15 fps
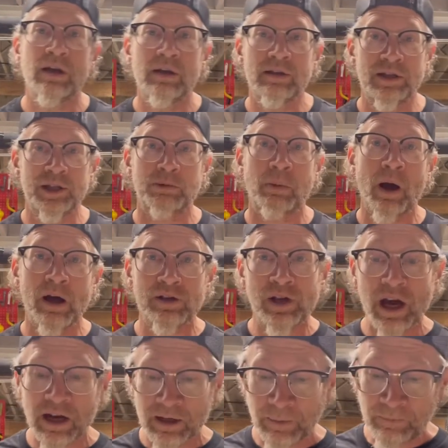this
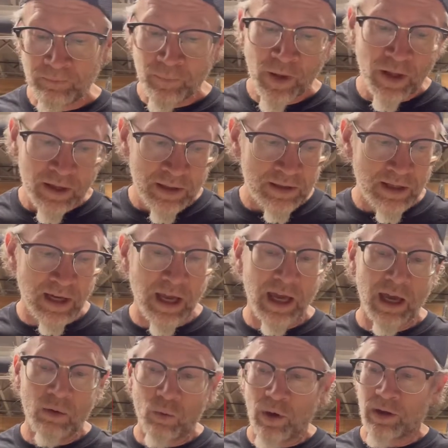project today
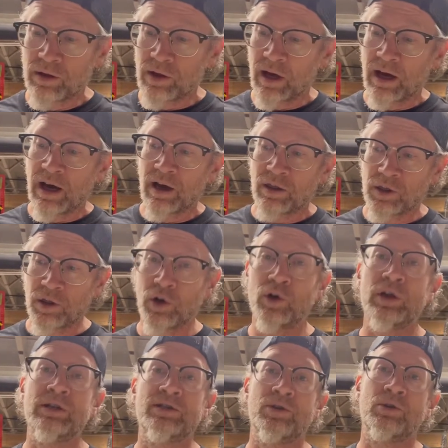with
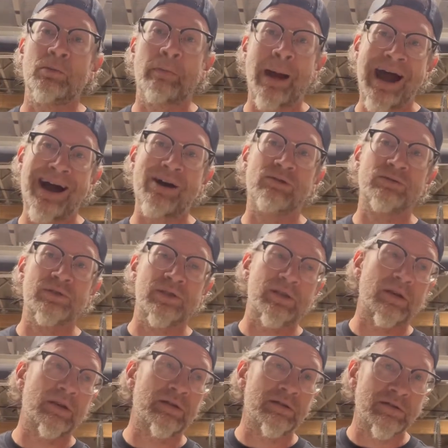32 pounds,
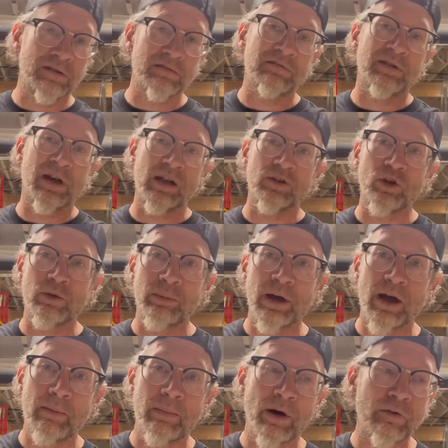a little bit
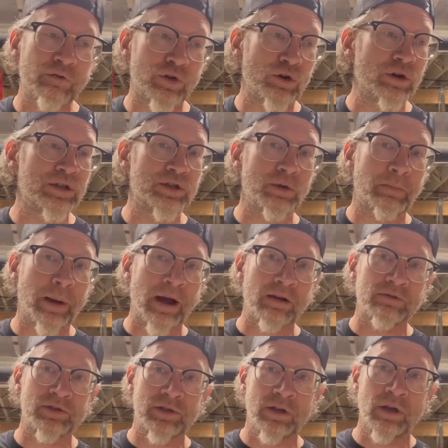above 32
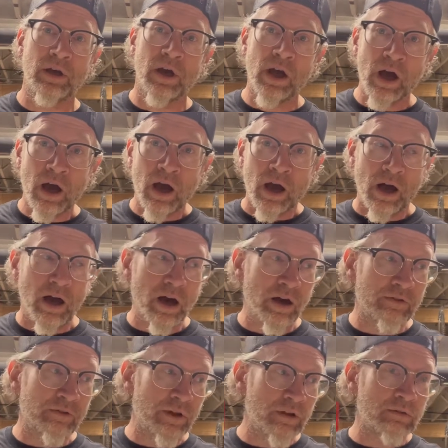pounds
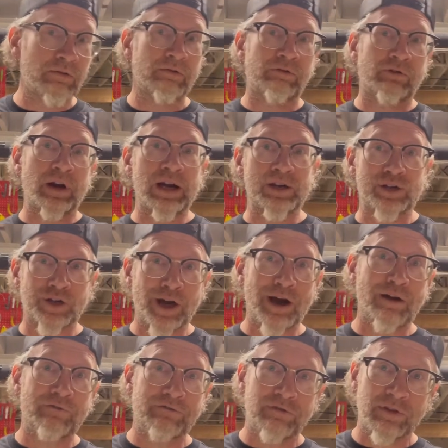of fresh
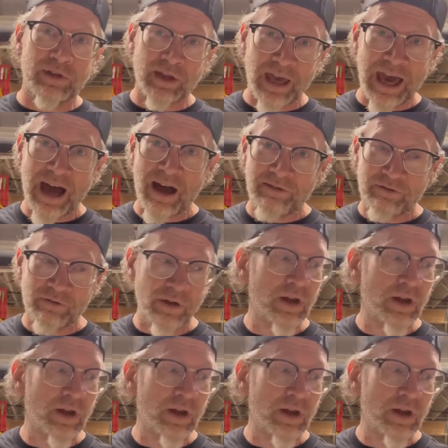off the calf